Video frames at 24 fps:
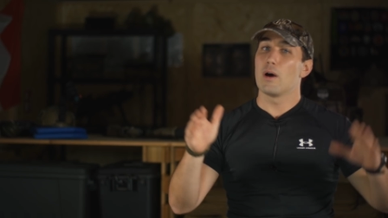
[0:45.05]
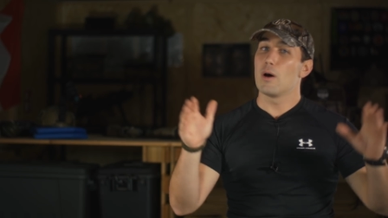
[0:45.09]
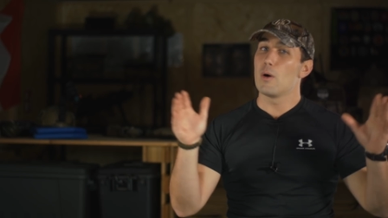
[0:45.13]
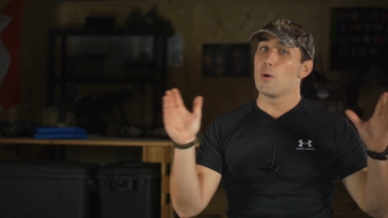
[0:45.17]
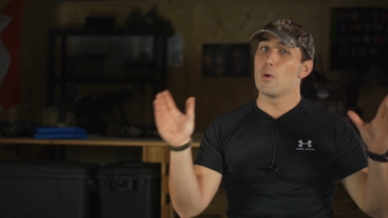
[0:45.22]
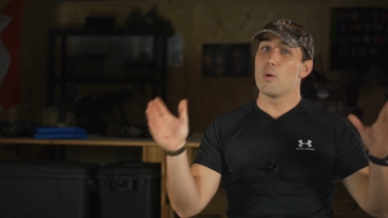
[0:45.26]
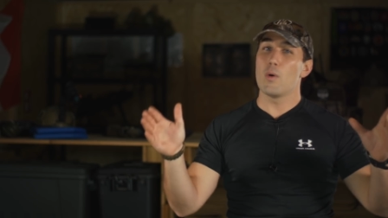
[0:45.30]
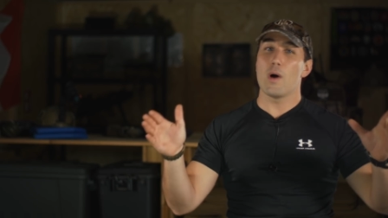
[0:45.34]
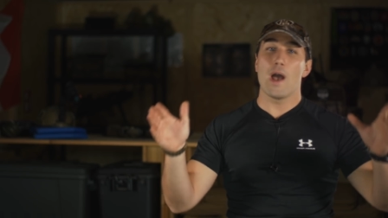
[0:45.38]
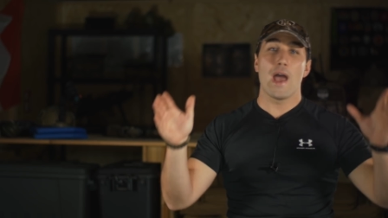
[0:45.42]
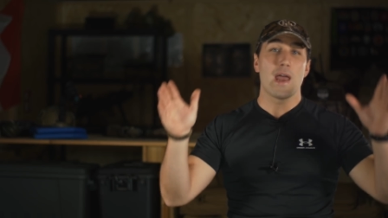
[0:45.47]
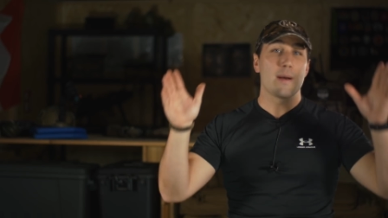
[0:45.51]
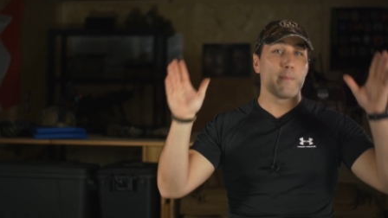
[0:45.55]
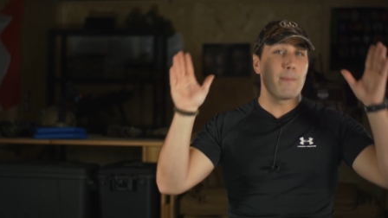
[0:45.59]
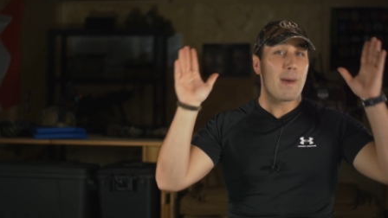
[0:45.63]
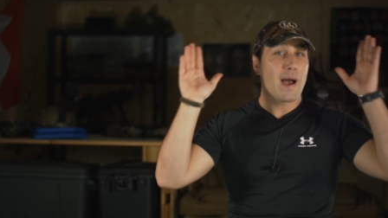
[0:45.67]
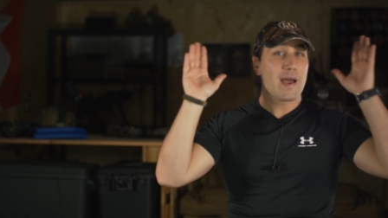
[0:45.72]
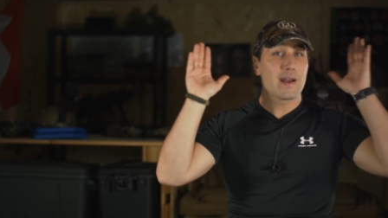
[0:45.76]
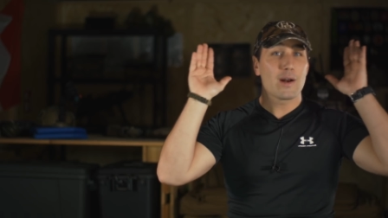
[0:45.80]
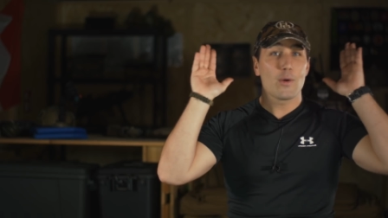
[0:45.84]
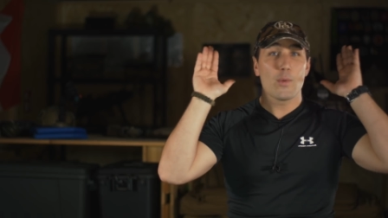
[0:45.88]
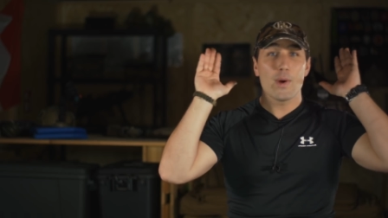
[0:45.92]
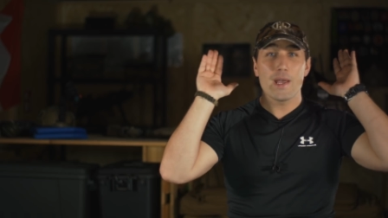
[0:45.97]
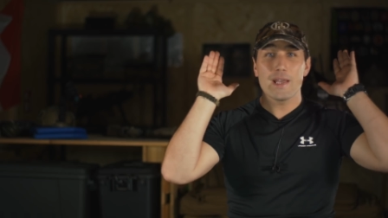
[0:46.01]
Oh, and
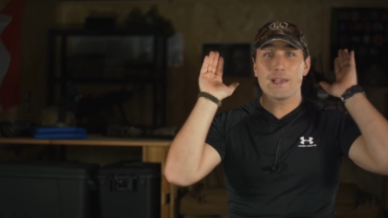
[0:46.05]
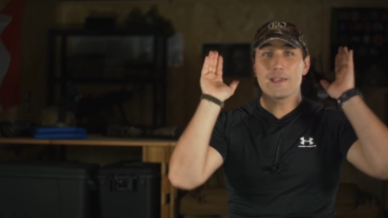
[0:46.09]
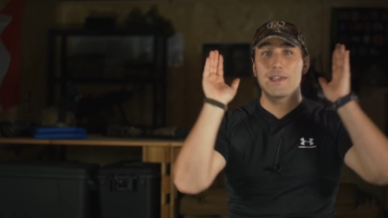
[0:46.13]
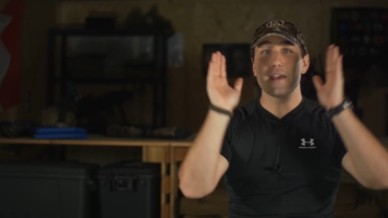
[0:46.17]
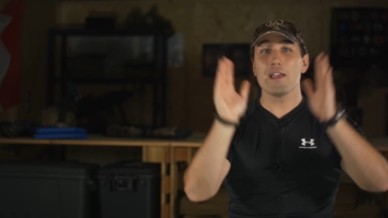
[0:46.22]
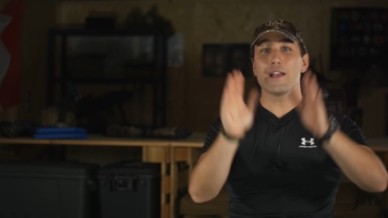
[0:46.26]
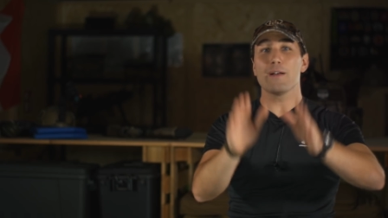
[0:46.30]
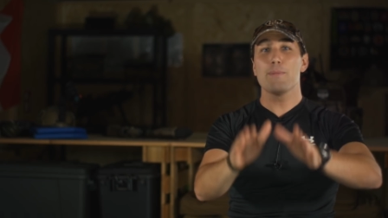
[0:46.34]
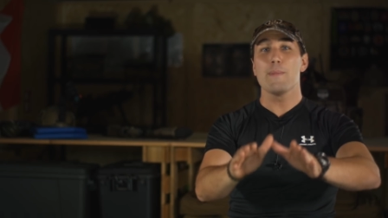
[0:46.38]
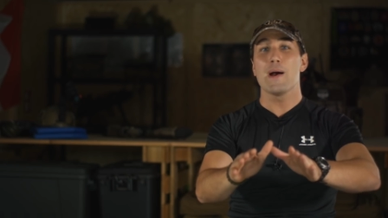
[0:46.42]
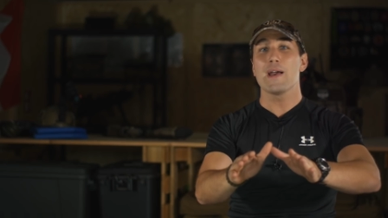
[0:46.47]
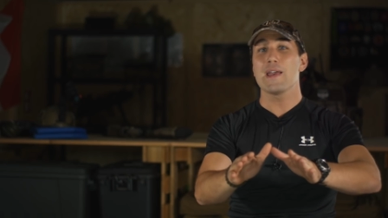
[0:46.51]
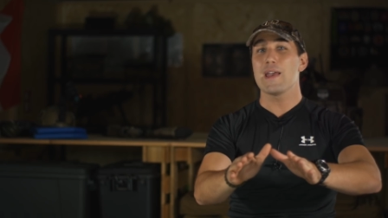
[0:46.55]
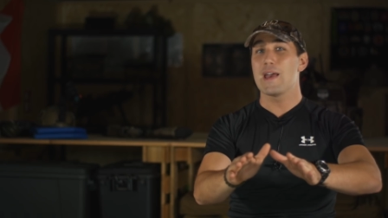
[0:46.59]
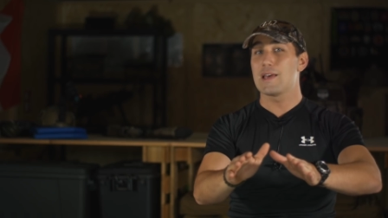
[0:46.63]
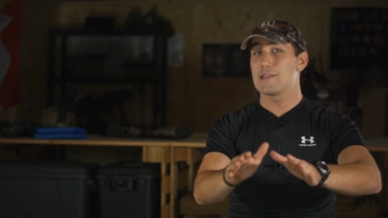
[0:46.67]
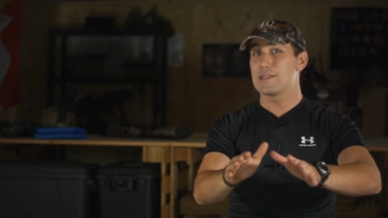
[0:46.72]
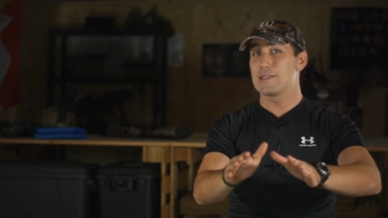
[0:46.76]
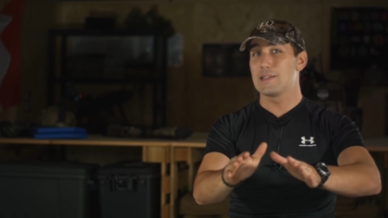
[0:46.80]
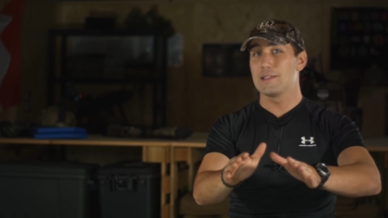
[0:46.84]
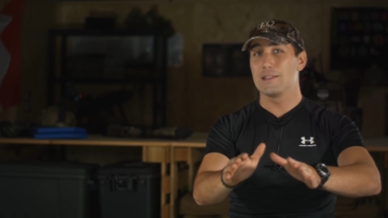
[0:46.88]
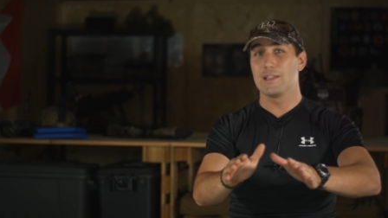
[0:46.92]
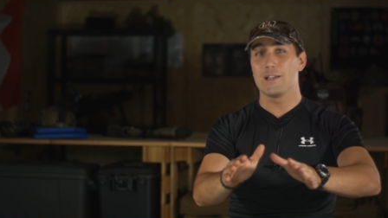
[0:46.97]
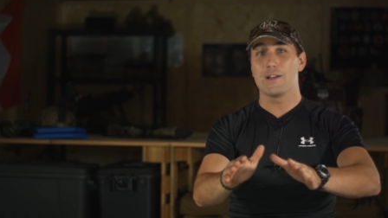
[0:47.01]
by the way, kick my
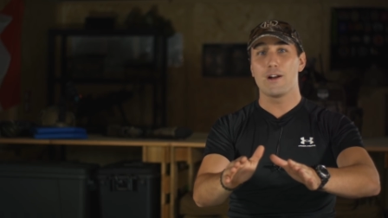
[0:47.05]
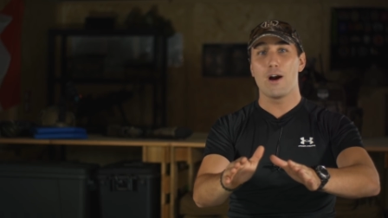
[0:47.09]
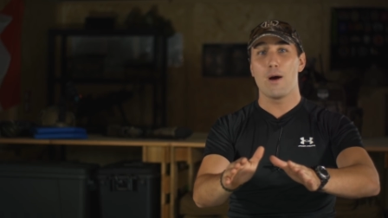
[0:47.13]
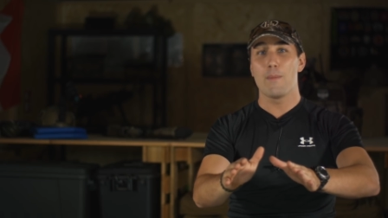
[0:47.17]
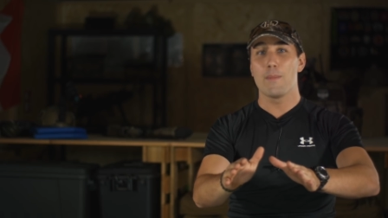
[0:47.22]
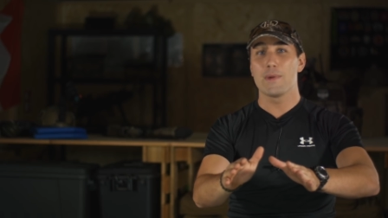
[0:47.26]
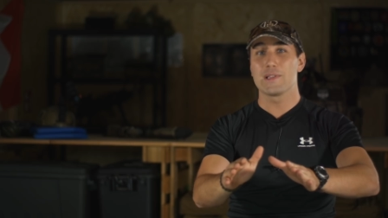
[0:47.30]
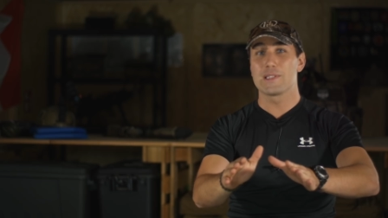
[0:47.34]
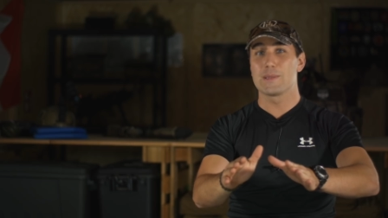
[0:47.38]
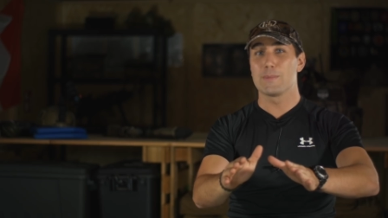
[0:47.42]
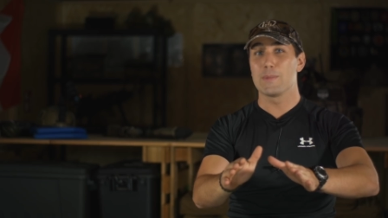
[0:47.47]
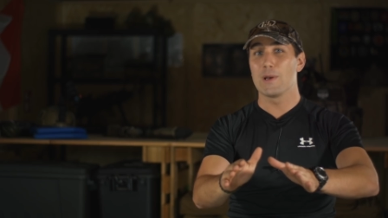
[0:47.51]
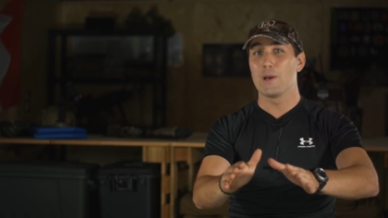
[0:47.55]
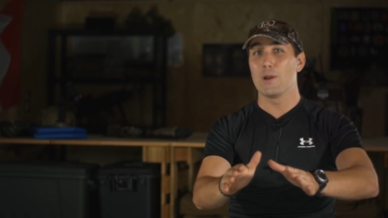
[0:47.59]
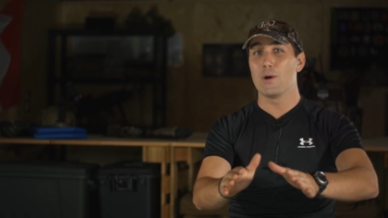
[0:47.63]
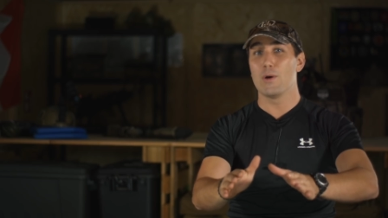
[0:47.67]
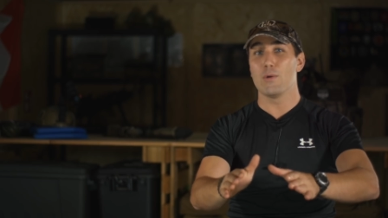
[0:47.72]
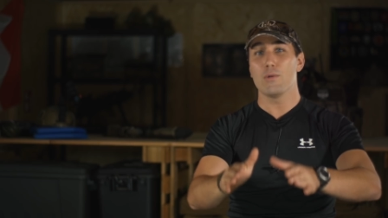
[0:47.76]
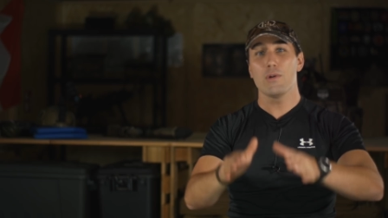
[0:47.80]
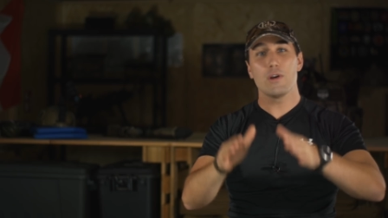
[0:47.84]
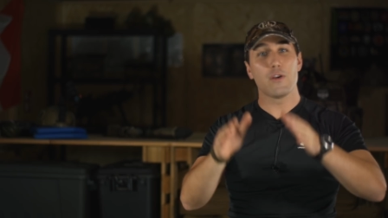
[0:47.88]
ass in the comments below